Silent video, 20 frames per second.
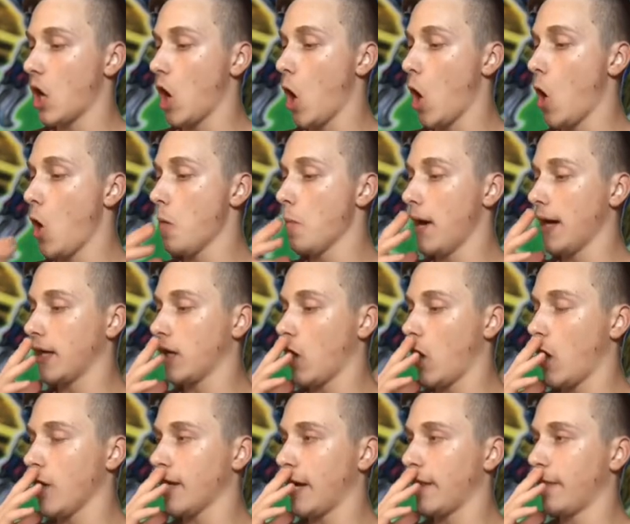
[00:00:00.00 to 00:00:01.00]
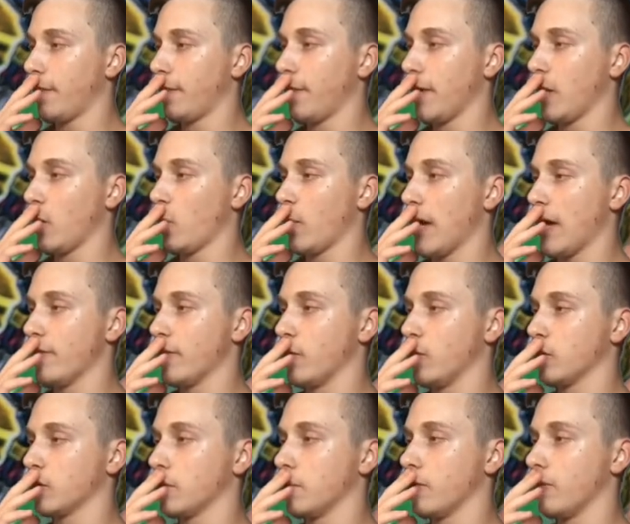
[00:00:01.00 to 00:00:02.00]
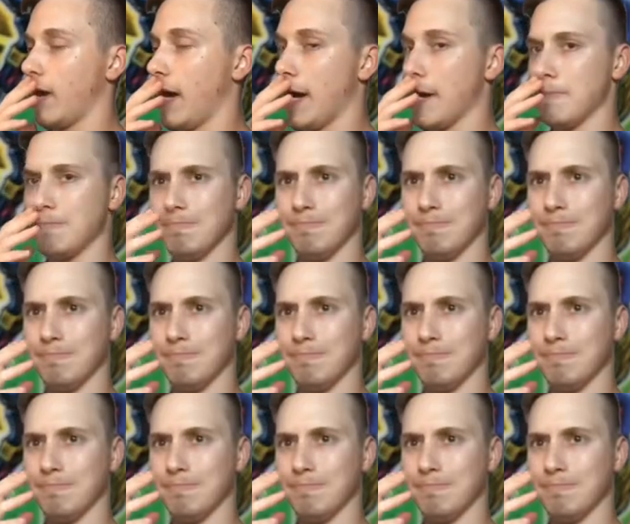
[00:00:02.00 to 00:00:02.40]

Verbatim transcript: Oh my god, I think we have an Ultimate Rare.